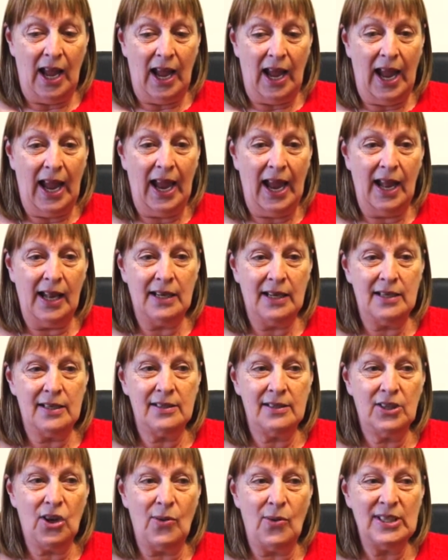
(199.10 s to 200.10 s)

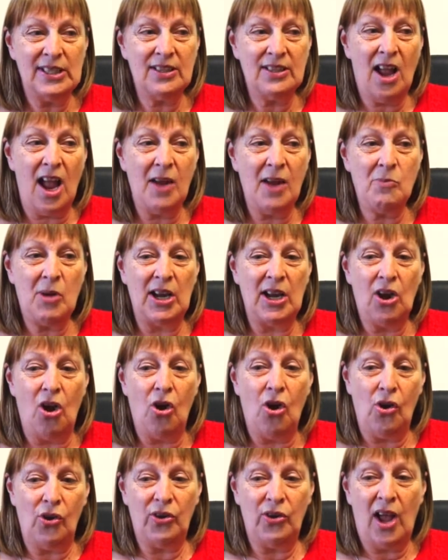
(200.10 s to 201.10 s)
And so as time went
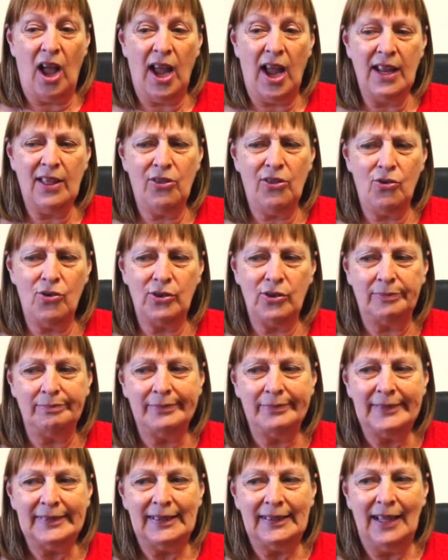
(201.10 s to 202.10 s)
on, I thought,
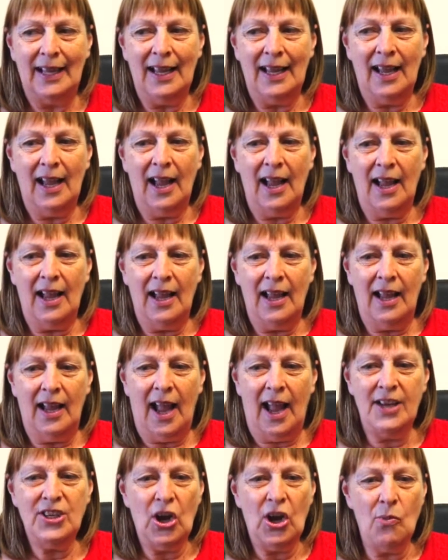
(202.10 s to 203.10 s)

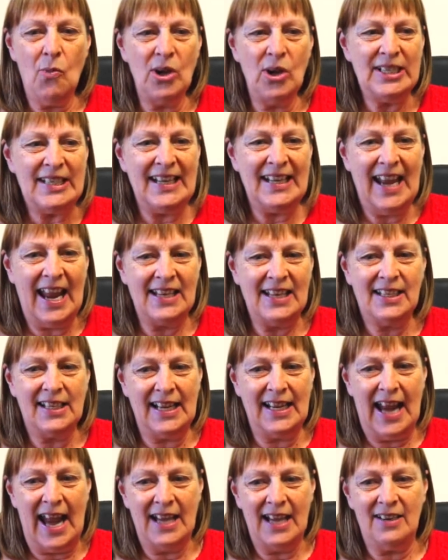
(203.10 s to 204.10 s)
I don't want to get to
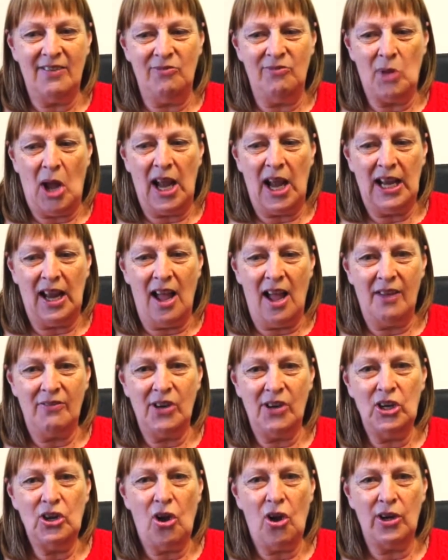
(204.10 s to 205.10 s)
the end of my life
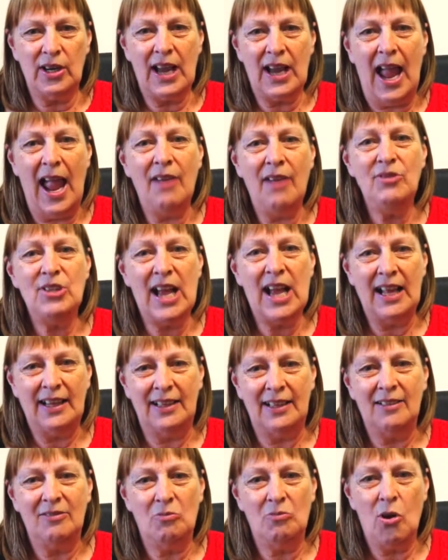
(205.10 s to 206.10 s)
and not have
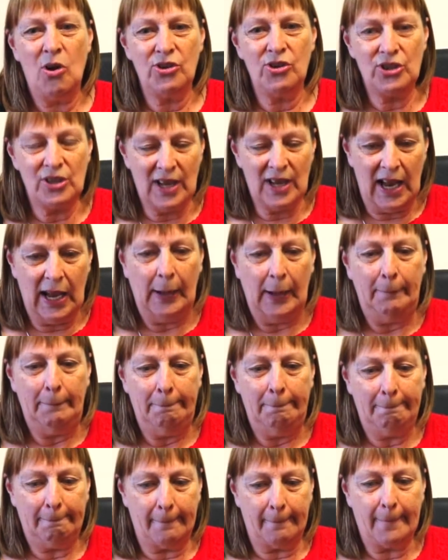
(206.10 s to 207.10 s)
done what
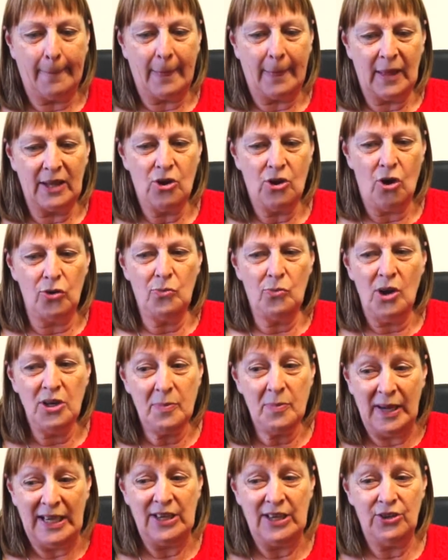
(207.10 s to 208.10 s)
God
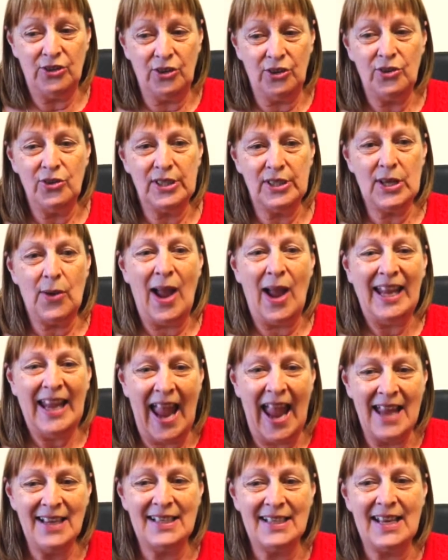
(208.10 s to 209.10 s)
wanted me to do. So I
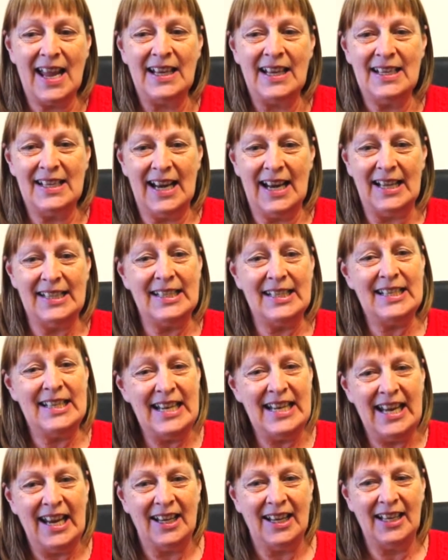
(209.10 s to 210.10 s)
candidated as a
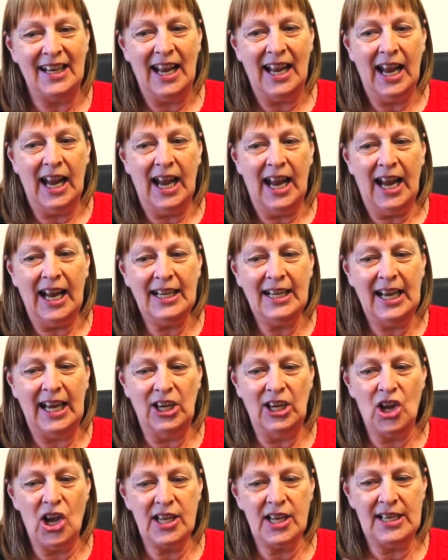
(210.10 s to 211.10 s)
deacon in the
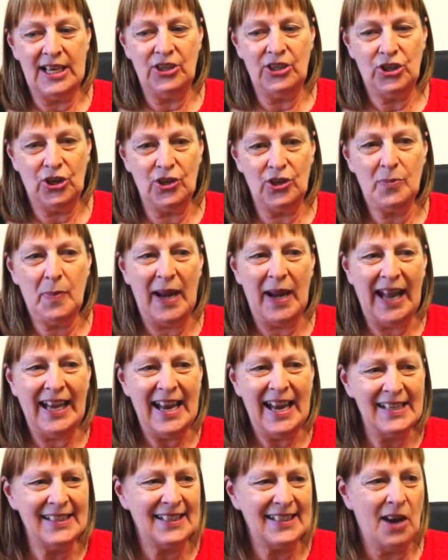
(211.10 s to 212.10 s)
Uniting Church. But I
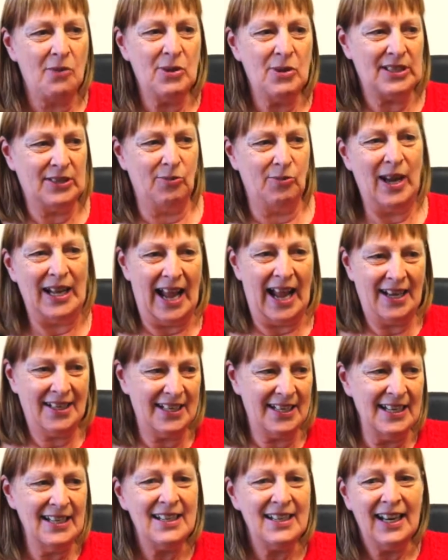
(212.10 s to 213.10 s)
guess I was
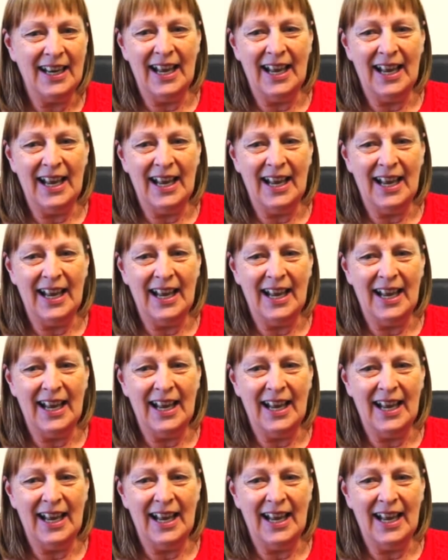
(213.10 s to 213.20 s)
reluctant.